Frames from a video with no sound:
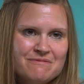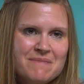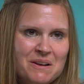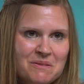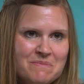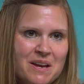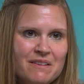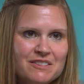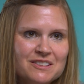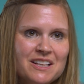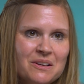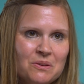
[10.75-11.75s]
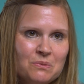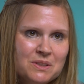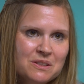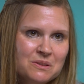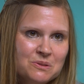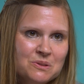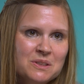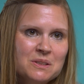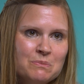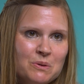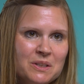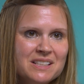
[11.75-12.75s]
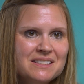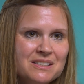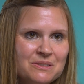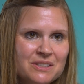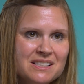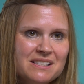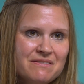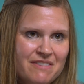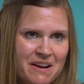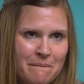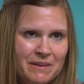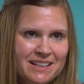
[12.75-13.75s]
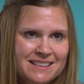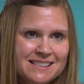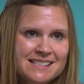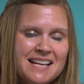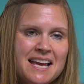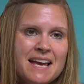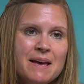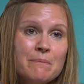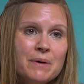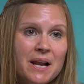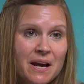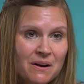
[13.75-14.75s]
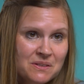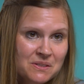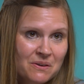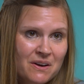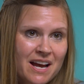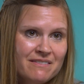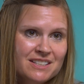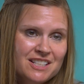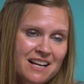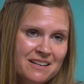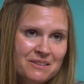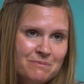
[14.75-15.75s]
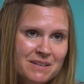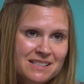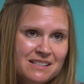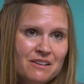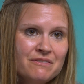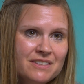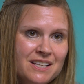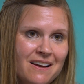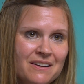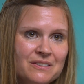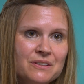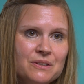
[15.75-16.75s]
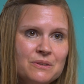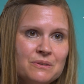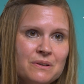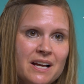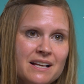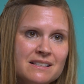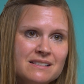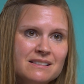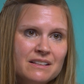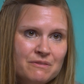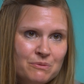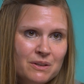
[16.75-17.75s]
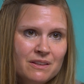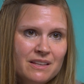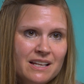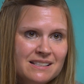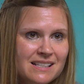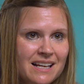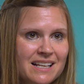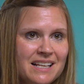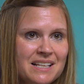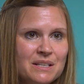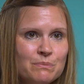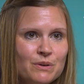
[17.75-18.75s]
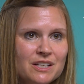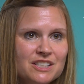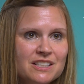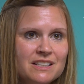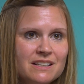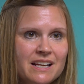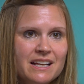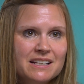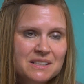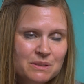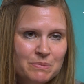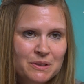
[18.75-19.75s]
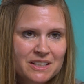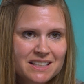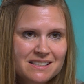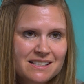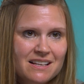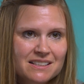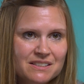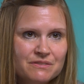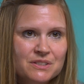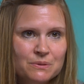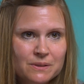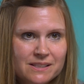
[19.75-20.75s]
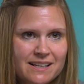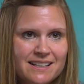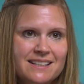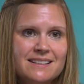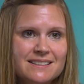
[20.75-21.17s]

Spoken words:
mental and behavioral health with schools supporting students and families, but I also have a child myself, a daughter, who has lived with anxiety and depression and experienced thoughts of suicide.